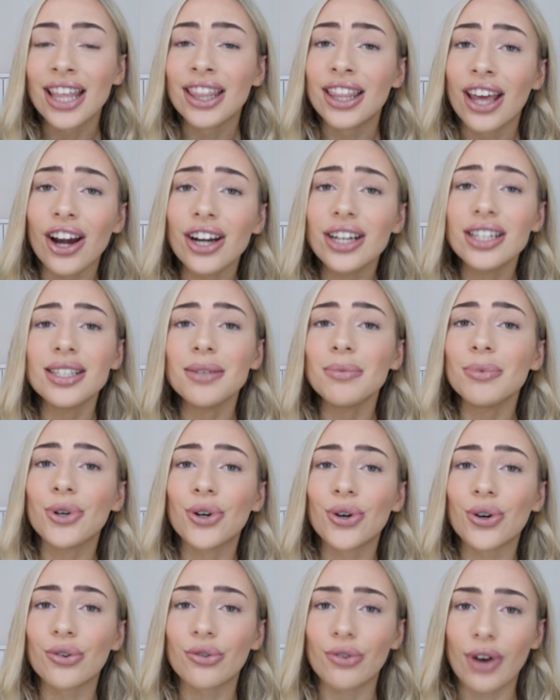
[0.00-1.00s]
there is some
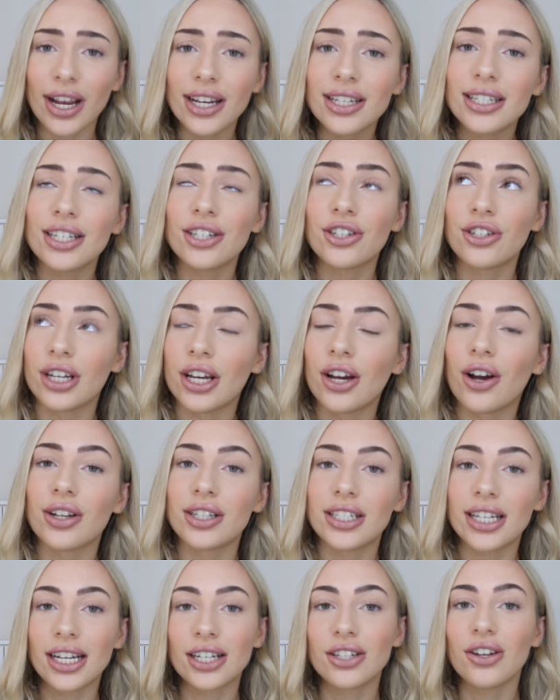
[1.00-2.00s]
crazy shit
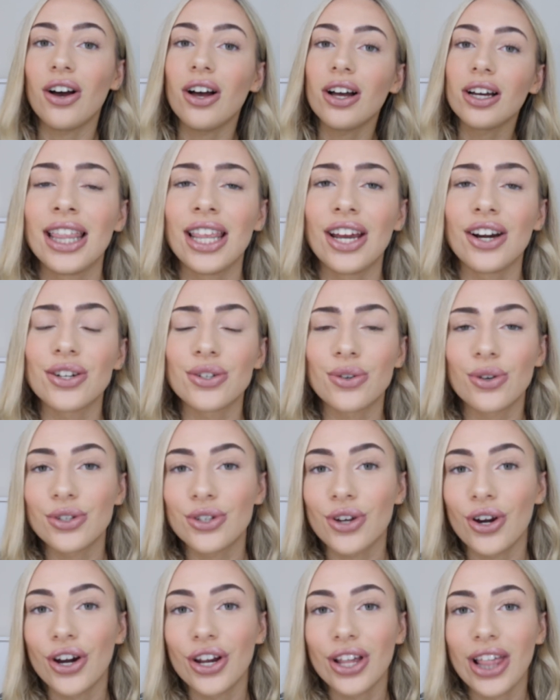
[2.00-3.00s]
on TikTok. There is
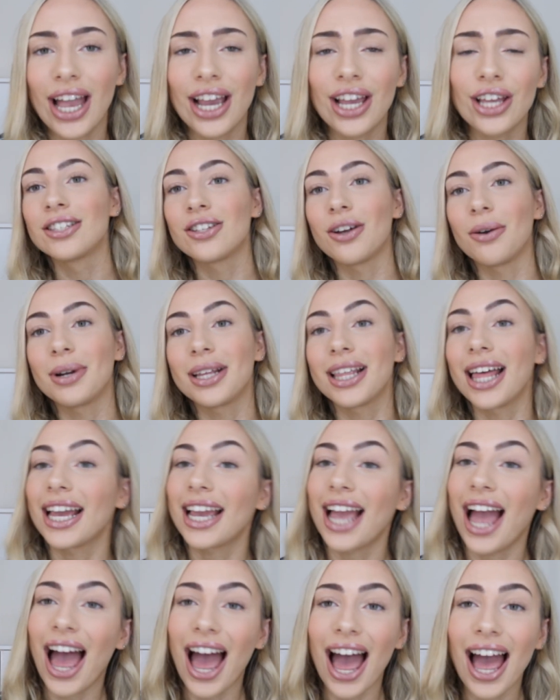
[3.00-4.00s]
also like so many
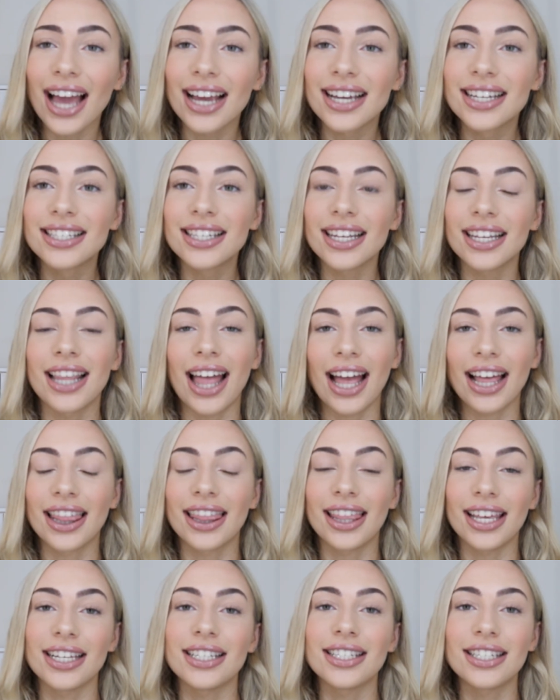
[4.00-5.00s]
like hacks and like
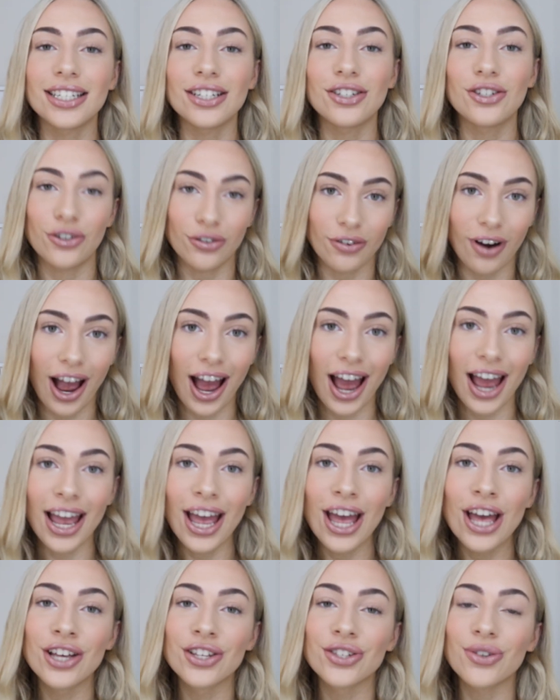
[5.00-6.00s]
things to try.
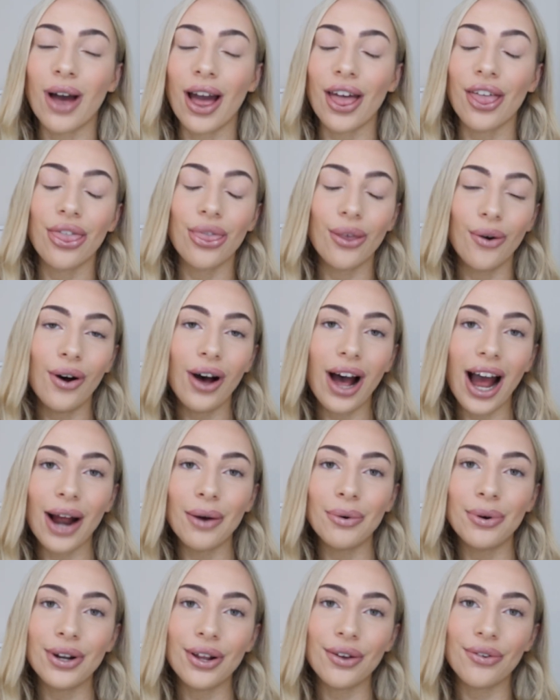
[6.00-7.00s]
So I thought I
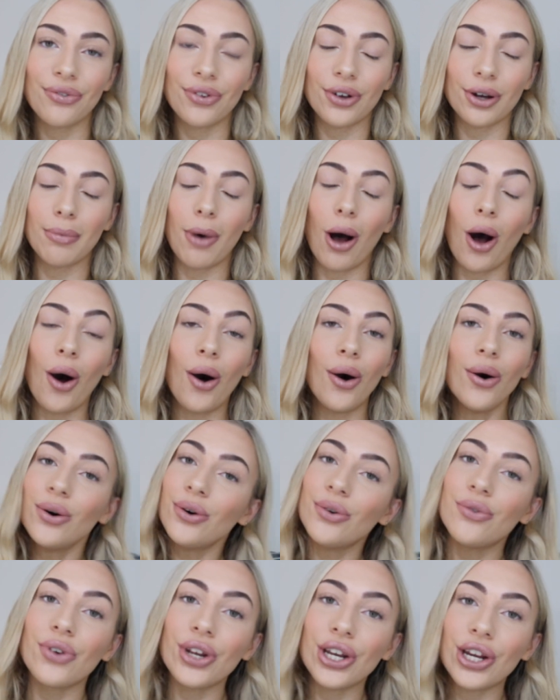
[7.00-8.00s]
would film a
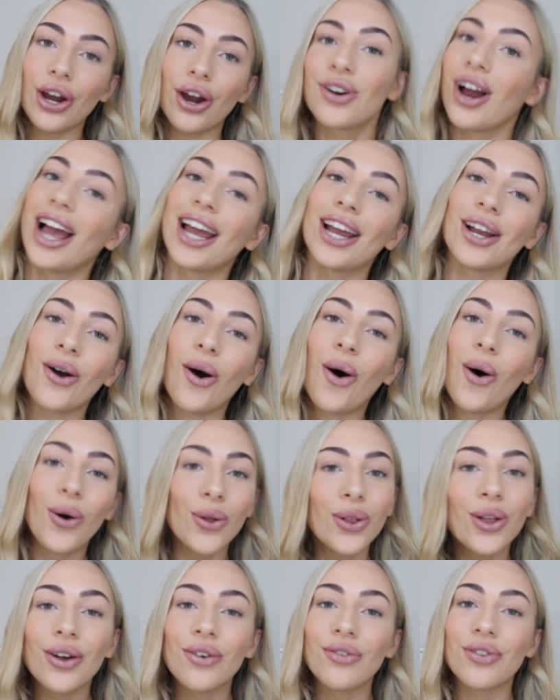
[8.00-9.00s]
whole video trying
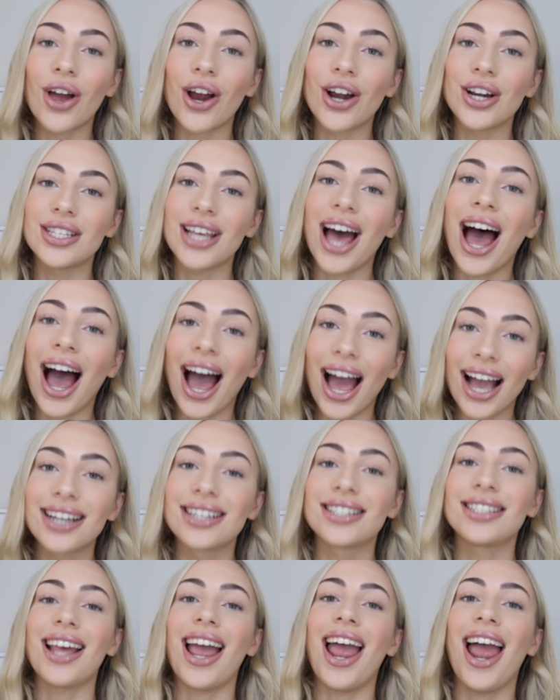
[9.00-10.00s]
all of those
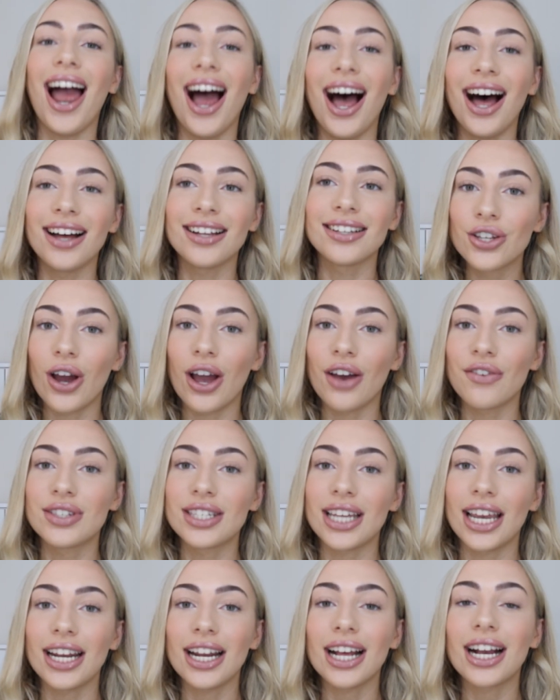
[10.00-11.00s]
hacks out. So I've
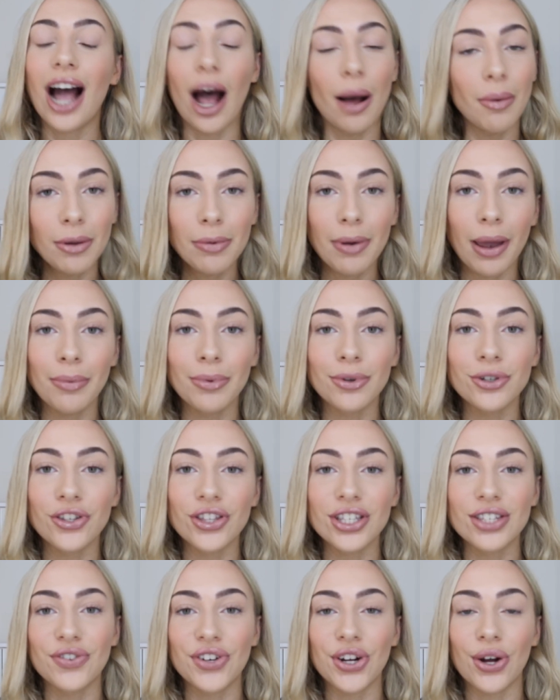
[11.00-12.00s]
seen a couple of people do
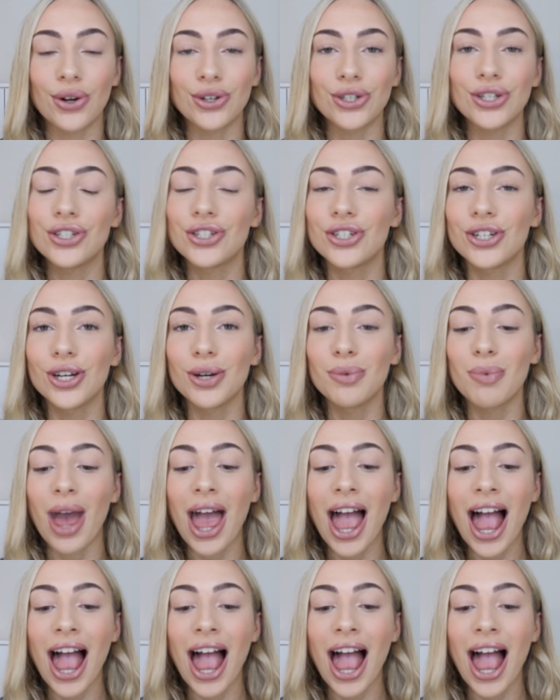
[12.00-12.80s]
this video on YouTube,